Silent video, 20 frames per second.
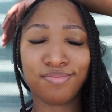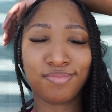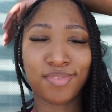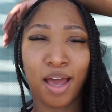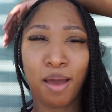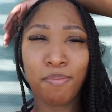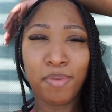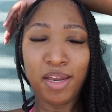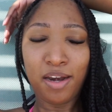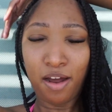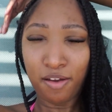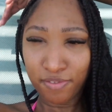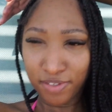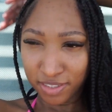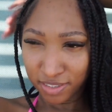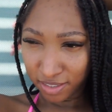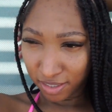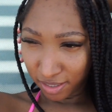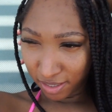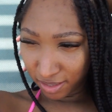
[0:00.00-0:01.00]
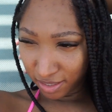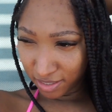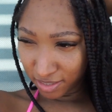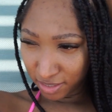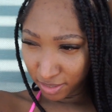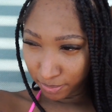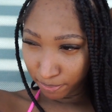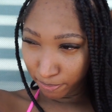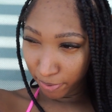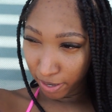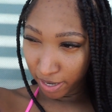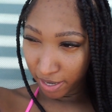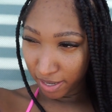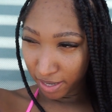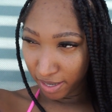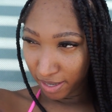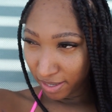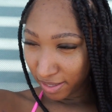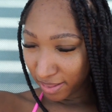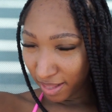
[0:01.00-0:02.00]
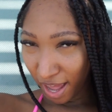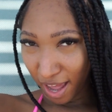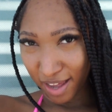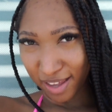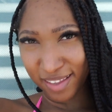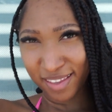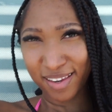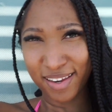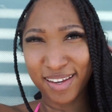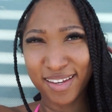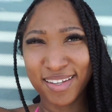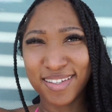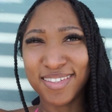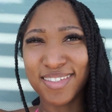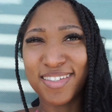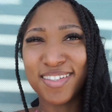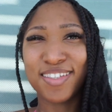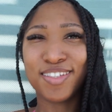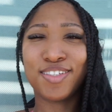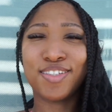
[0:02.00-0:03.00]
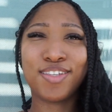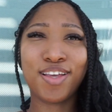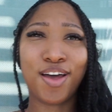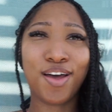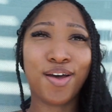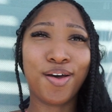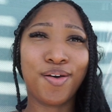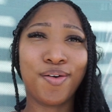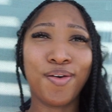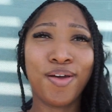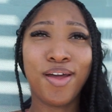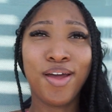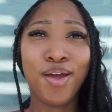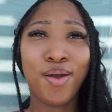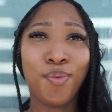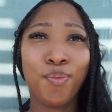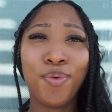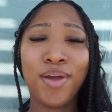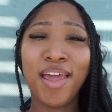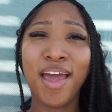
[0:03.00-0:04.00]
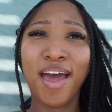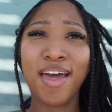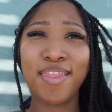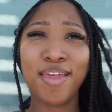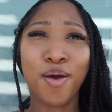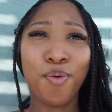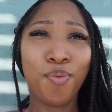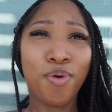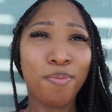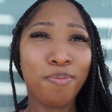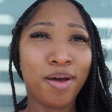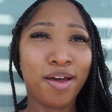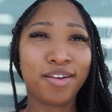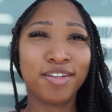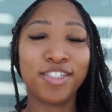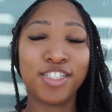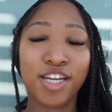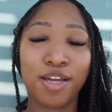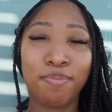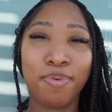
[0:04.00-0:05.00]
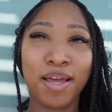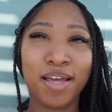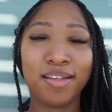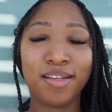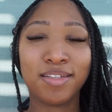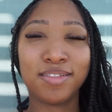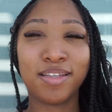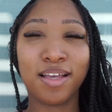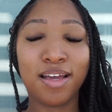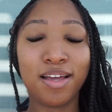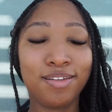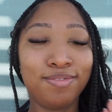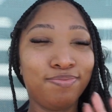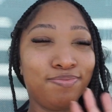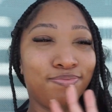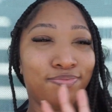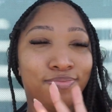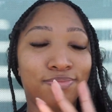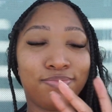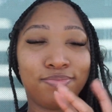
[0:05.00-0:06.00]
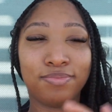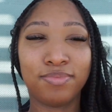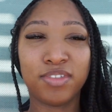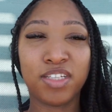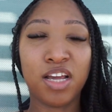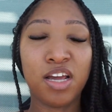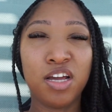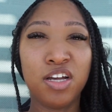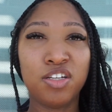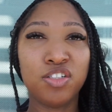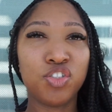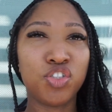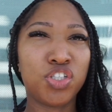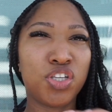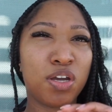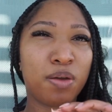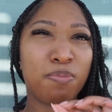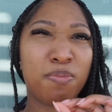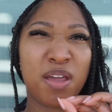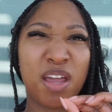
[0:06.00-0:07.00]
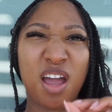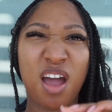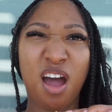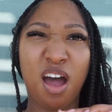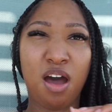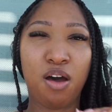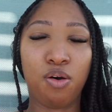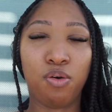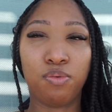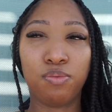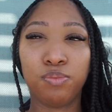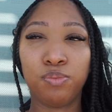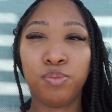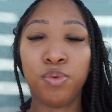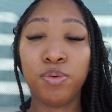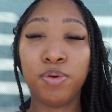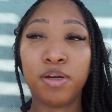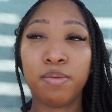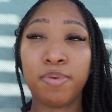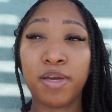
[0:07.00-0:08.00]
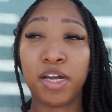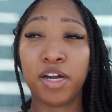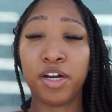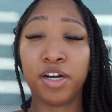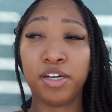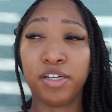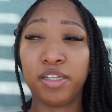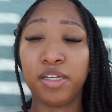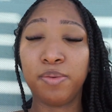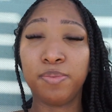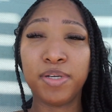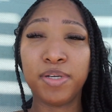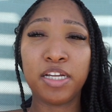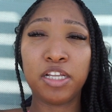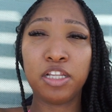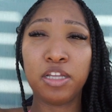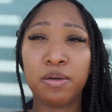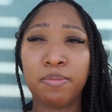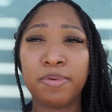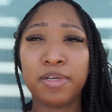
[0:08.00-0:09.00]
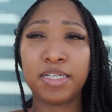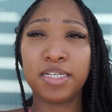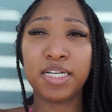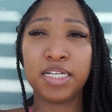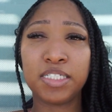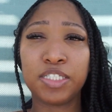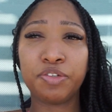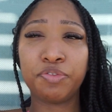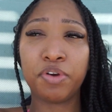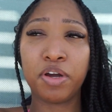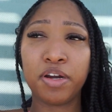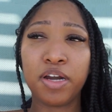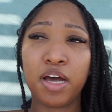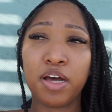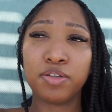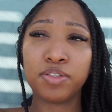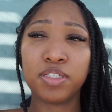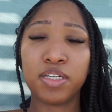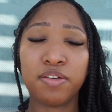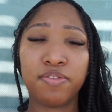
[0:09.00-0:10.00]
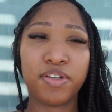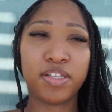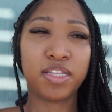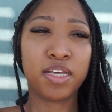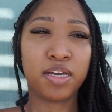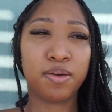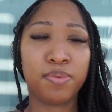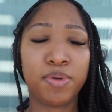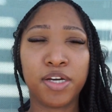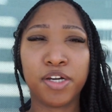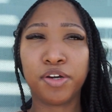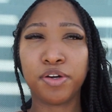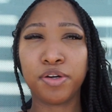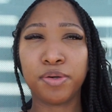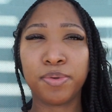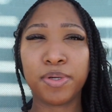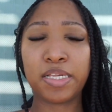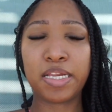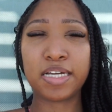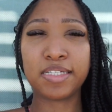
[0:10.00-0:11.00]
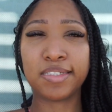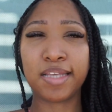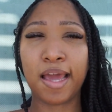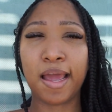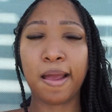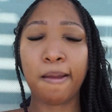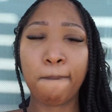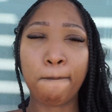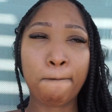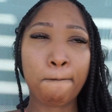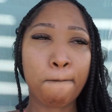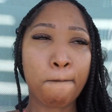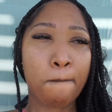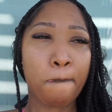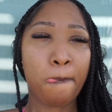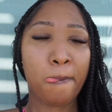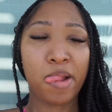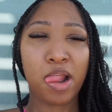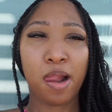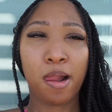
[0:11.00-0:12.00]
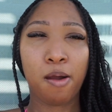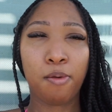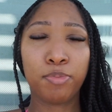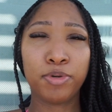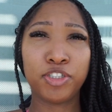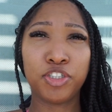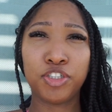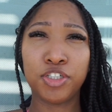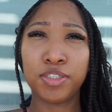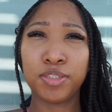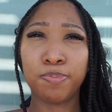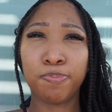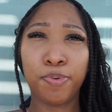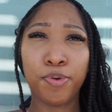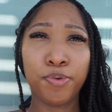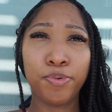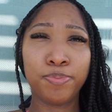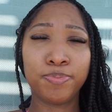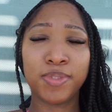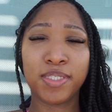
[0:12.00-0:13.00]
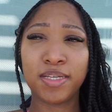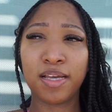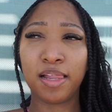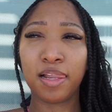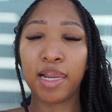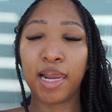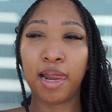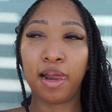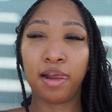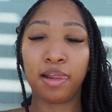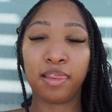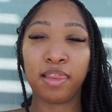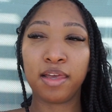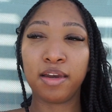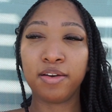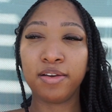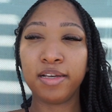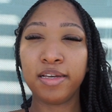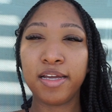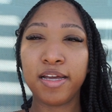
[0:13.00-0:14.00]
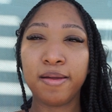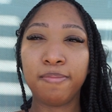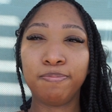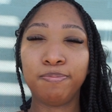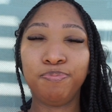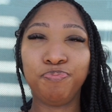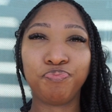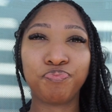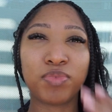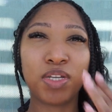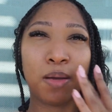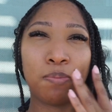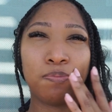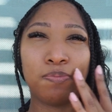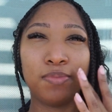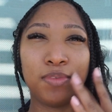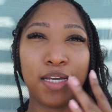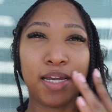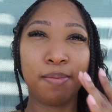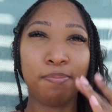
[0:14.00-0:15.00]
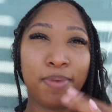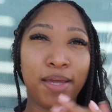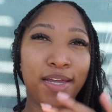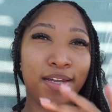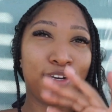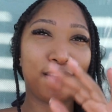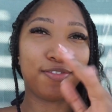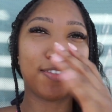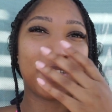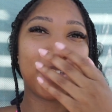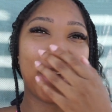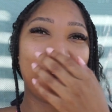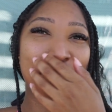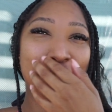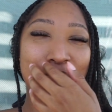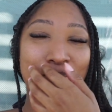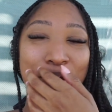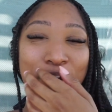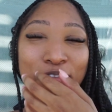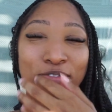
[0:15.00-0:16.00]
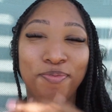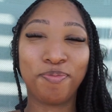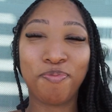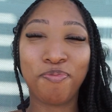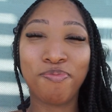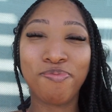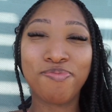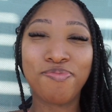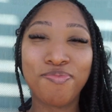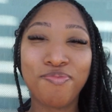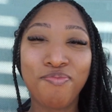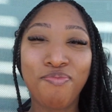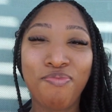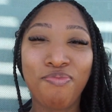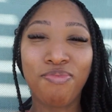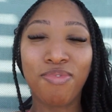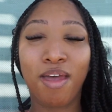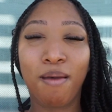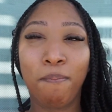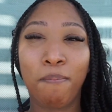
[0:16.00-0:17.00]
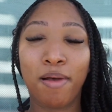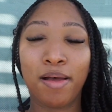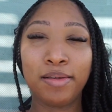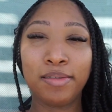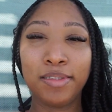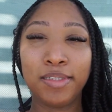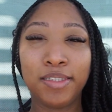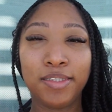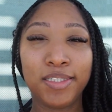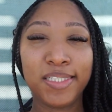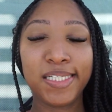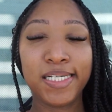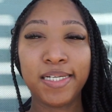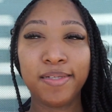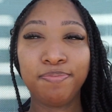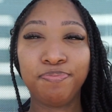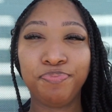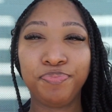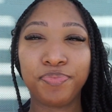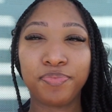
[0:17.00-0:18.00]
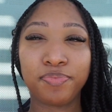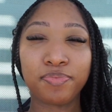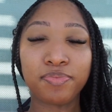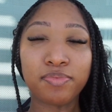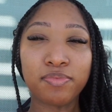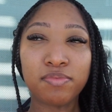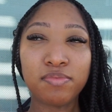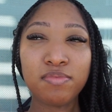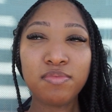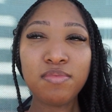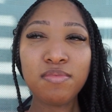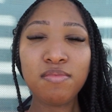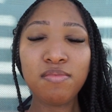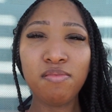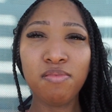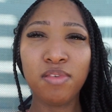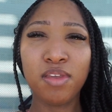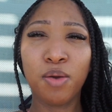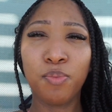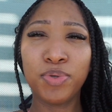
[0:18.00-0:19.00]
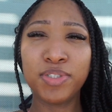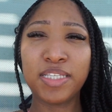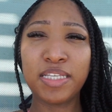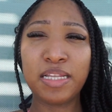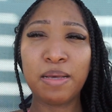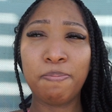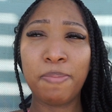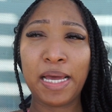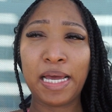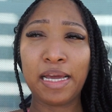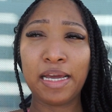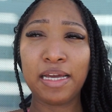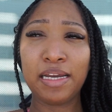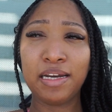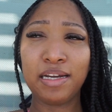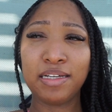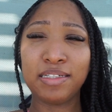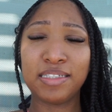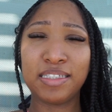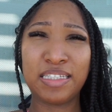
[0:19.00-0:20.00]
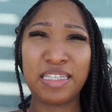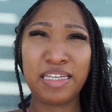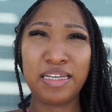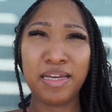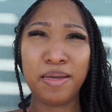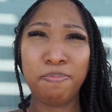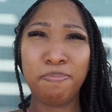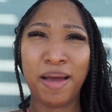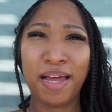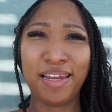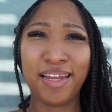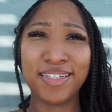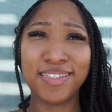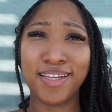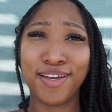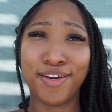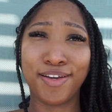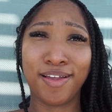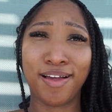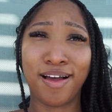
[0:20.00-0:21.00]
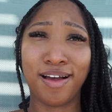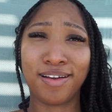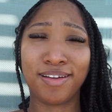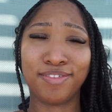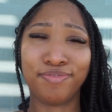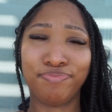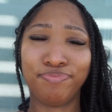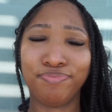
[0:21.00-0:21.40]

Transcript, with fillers: I mean, obviously this is breaking that cleanse. So we had that 1 bottle of champagne last night. took me out. We went to bed early. a little bit of dancing around the house and everything. We didn't go nowhere last night. We just pooped. Like, literally, I'm licking bacon off the side of my mouth. But literally, was in the bed, sleep by like 10 o'clock.